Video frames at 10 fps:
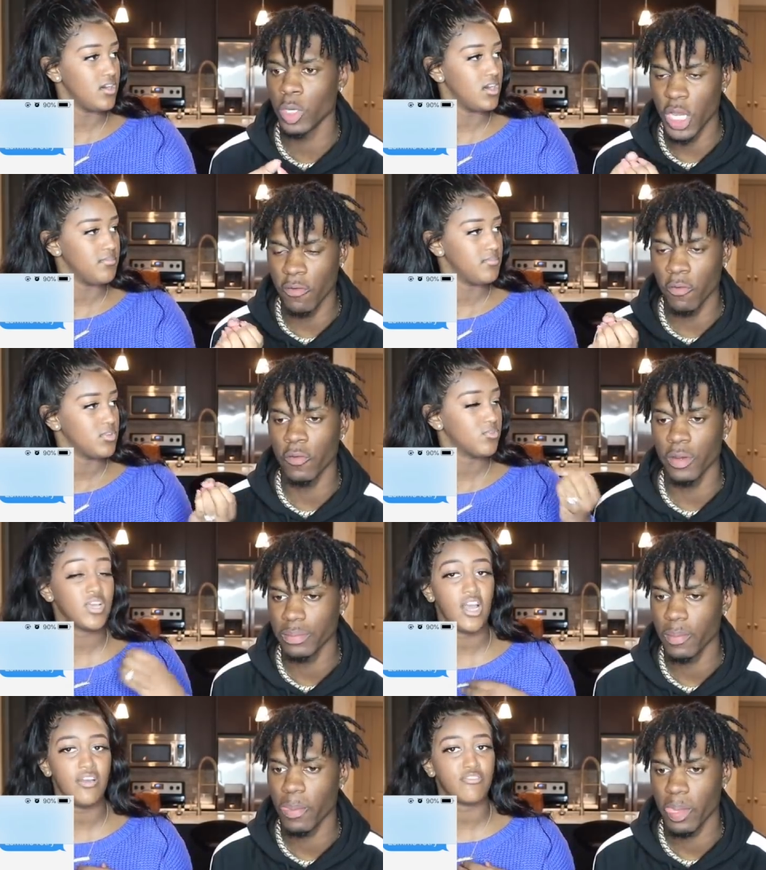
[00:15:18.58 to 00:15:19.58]
Speaker 1: um, recovery.
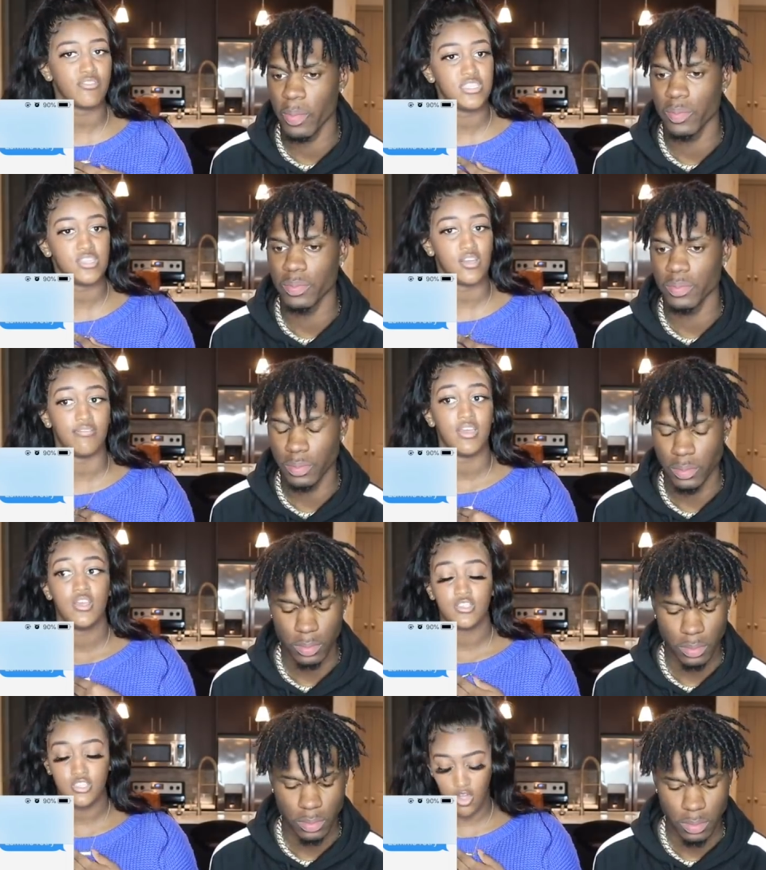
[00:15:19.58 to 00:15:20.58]
recovery. stuff.
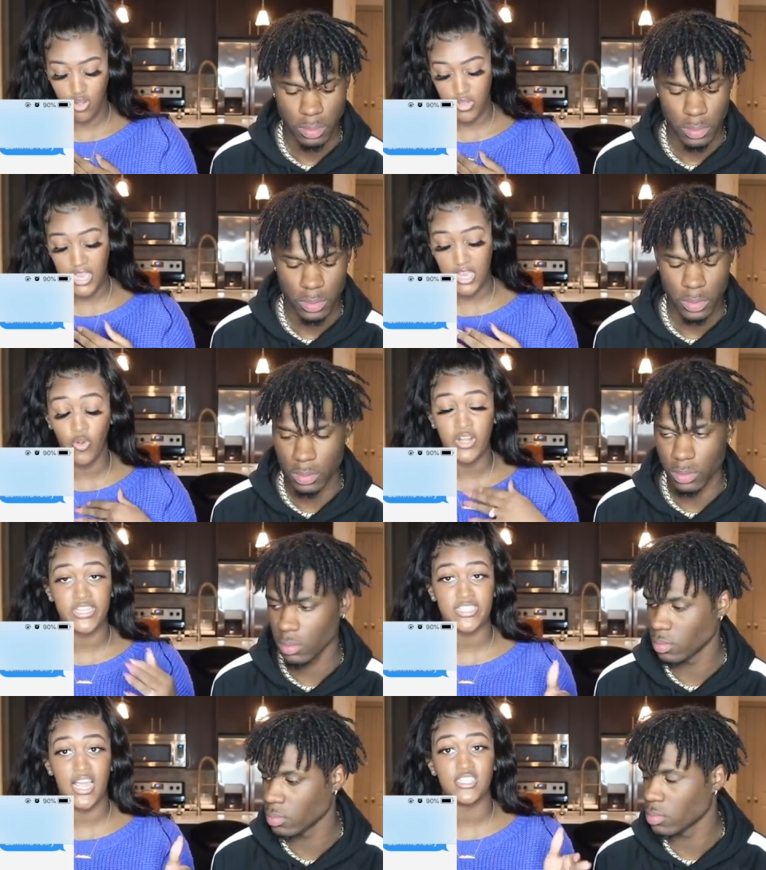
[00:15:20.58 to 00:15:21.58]
So in order to
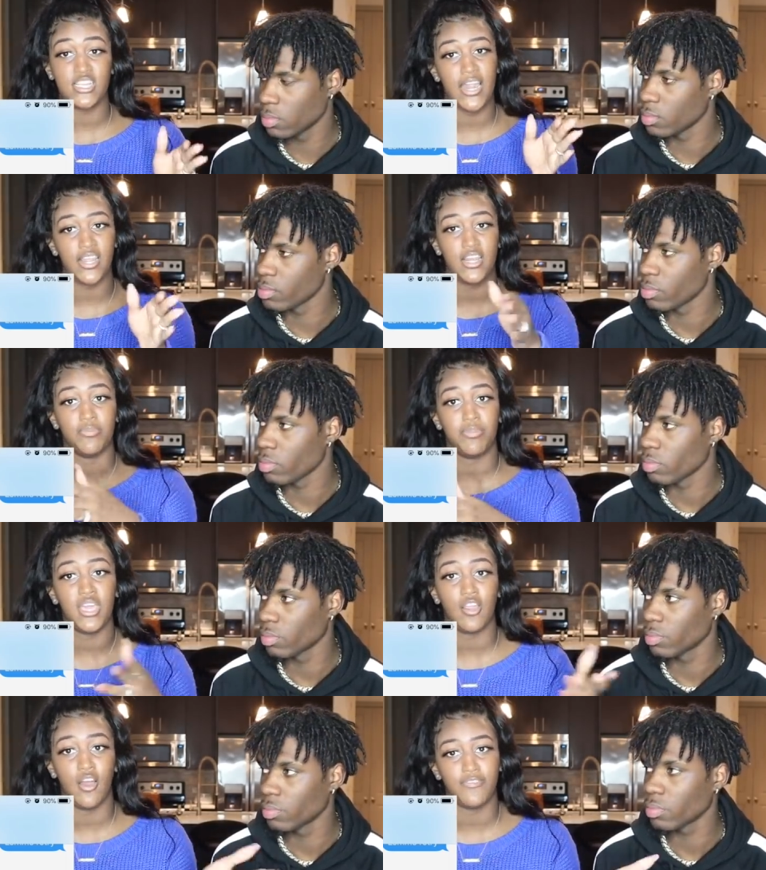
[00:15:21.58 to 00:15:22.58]
change it, I needed the
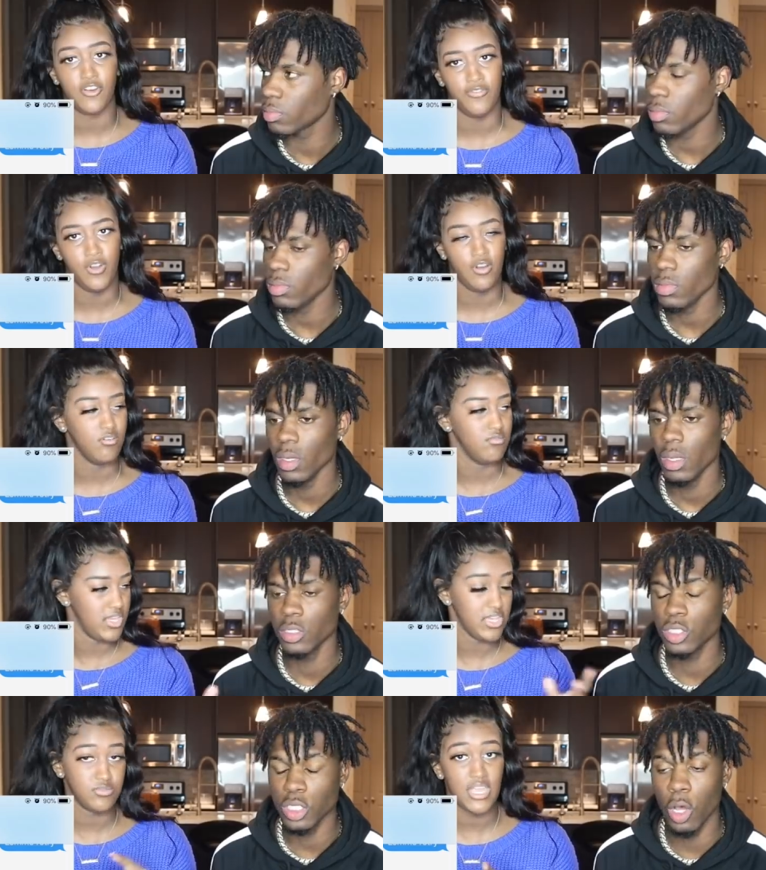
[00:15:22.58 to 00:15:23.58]
pin off her phone.
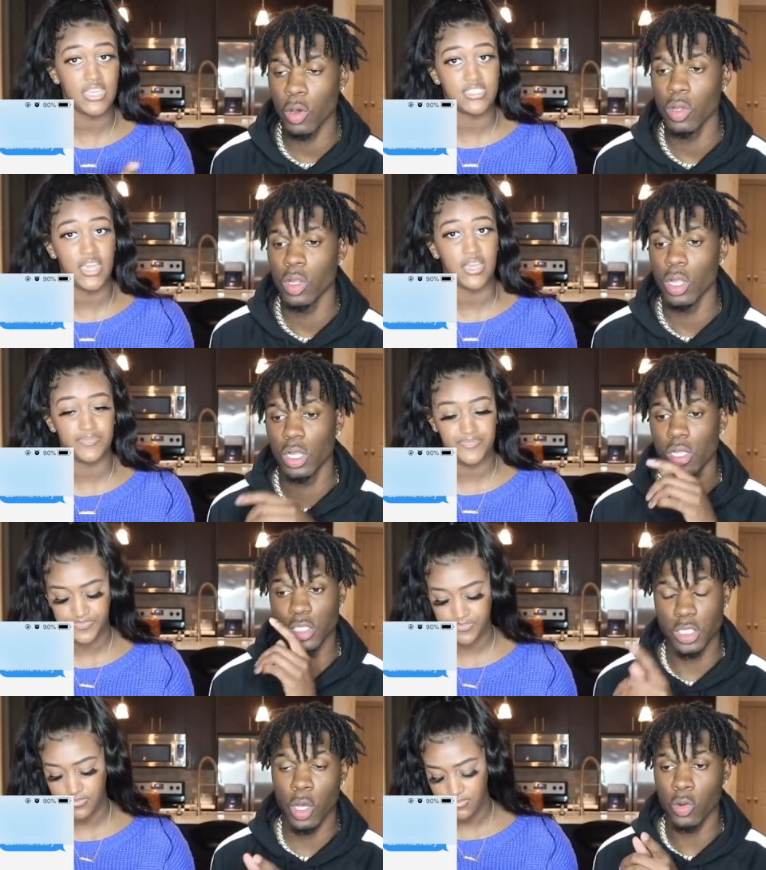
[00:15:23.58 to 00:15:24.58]
That's so, what they say.
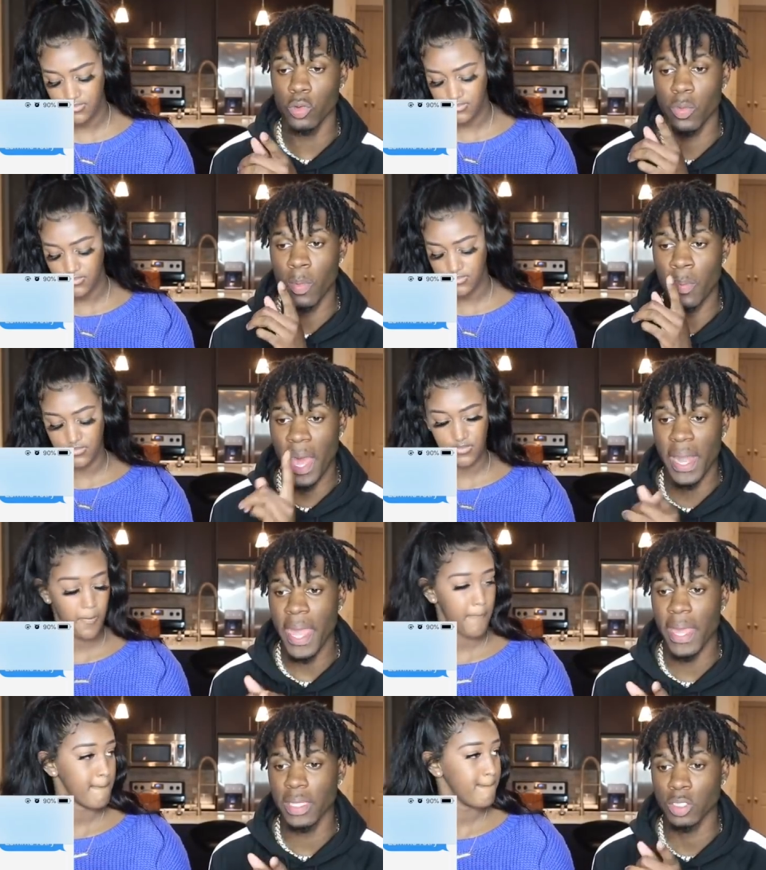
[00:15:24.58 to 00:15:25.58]
Speaker 2: So by
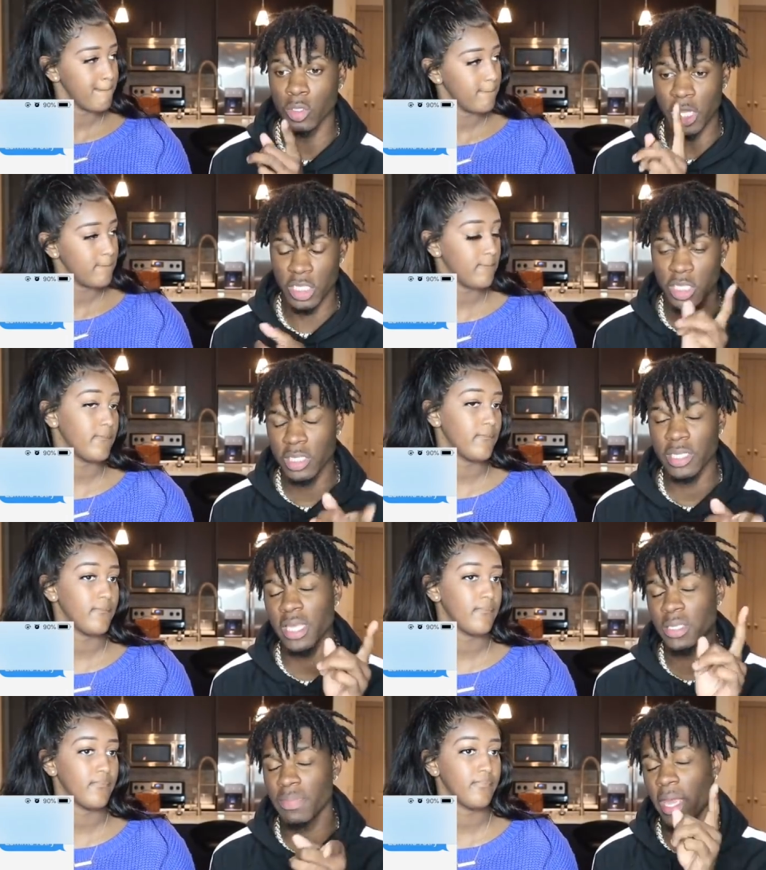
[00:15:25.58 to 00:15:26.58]
that, so that she
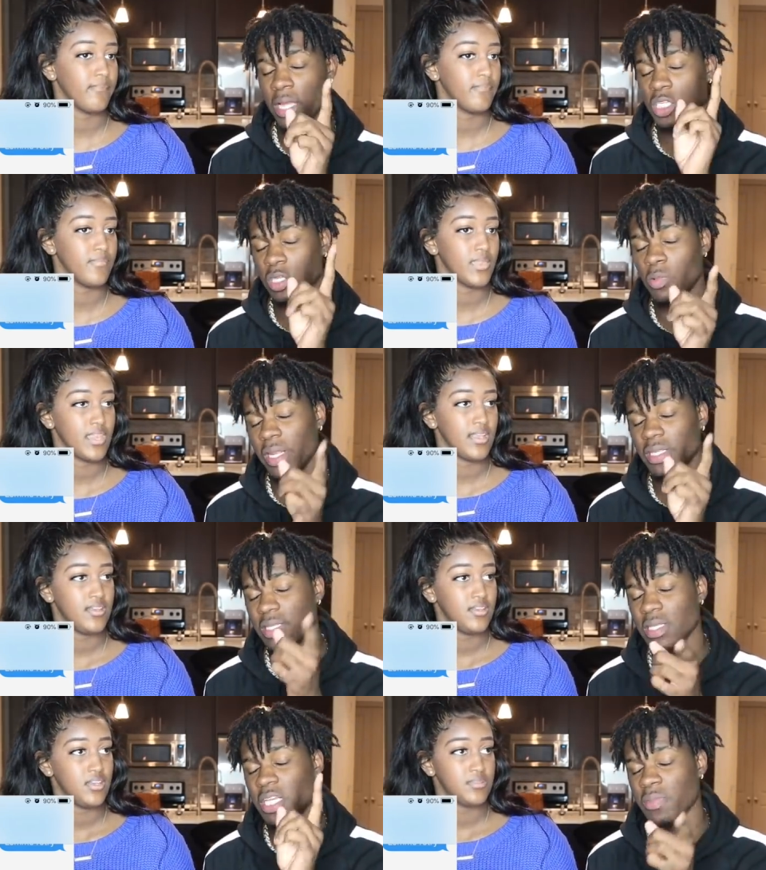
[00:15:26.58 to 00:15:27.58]
texts back, she waited to
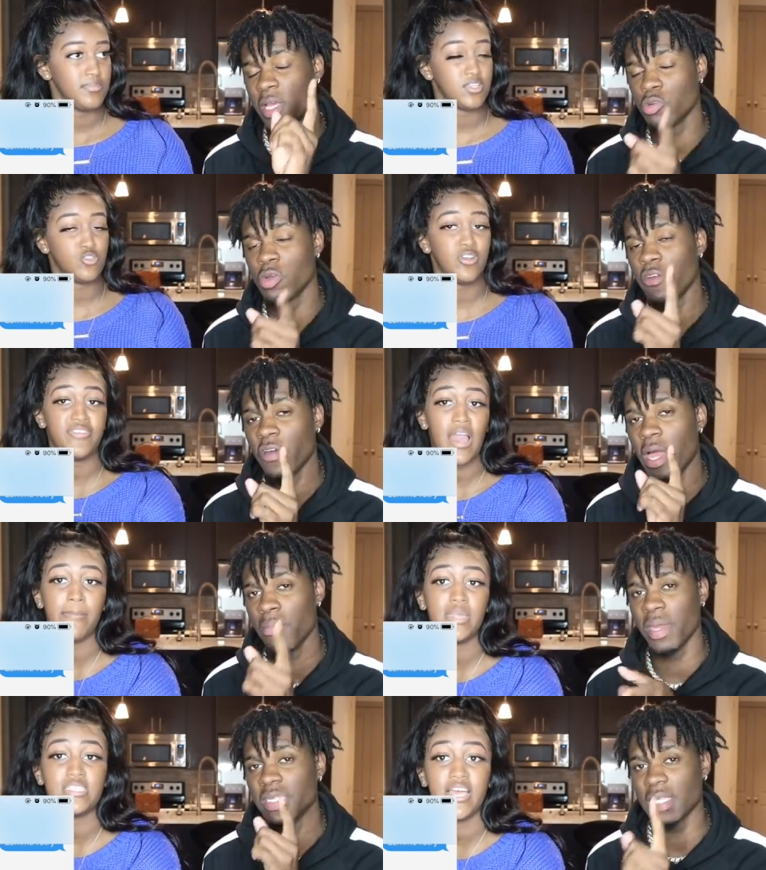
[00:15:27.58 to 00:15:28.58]
text back 25, 25
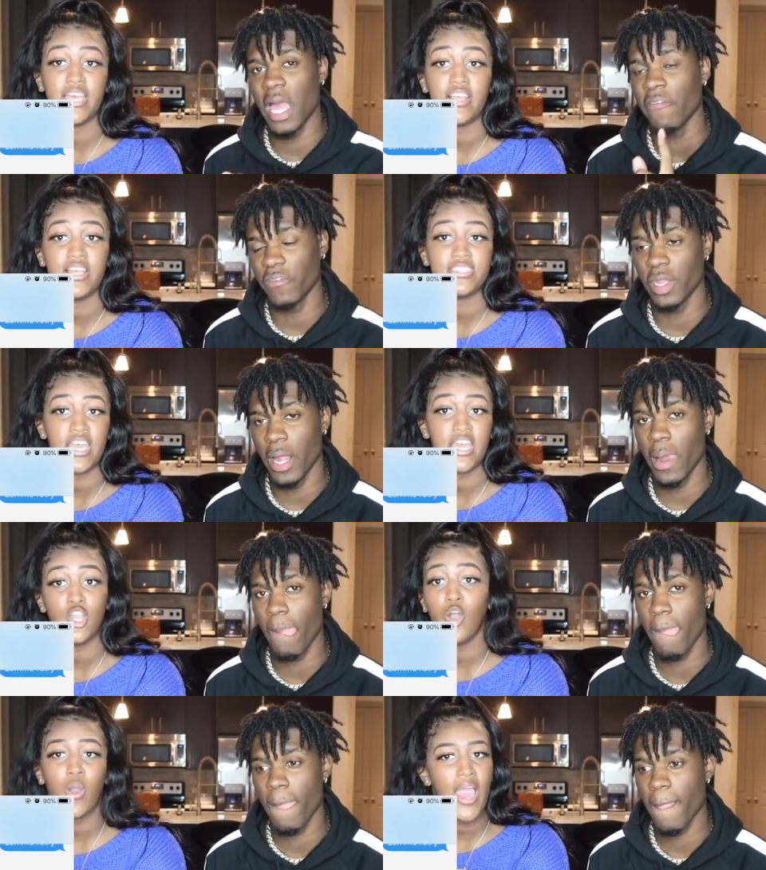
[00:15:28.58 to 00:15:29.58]
minutes later and that. said,
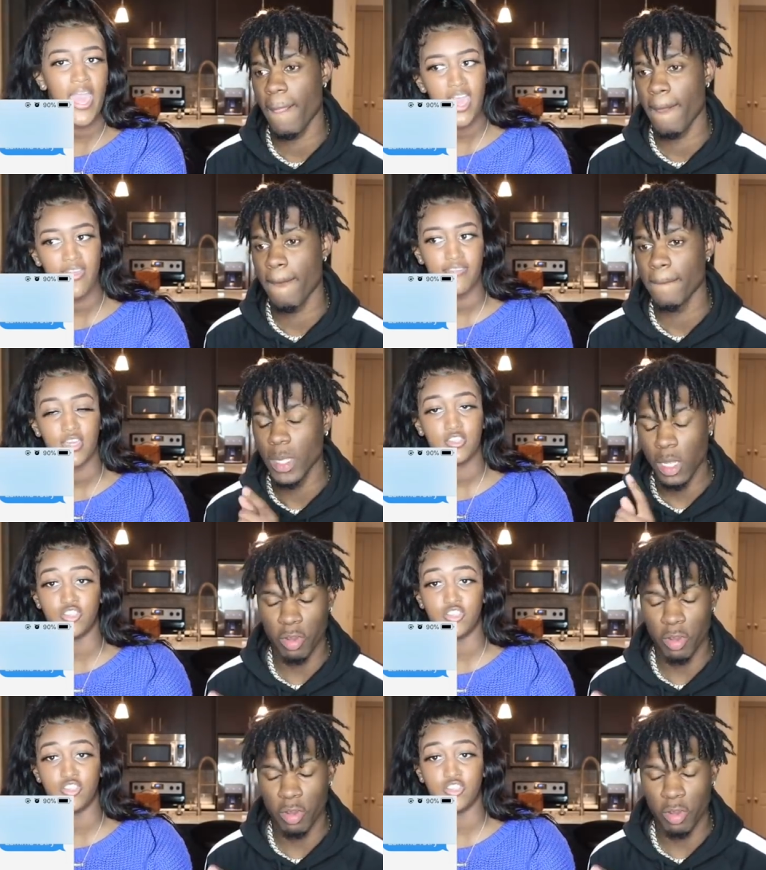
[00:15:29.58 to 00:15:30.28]
Speaker 1: "No, I haven't."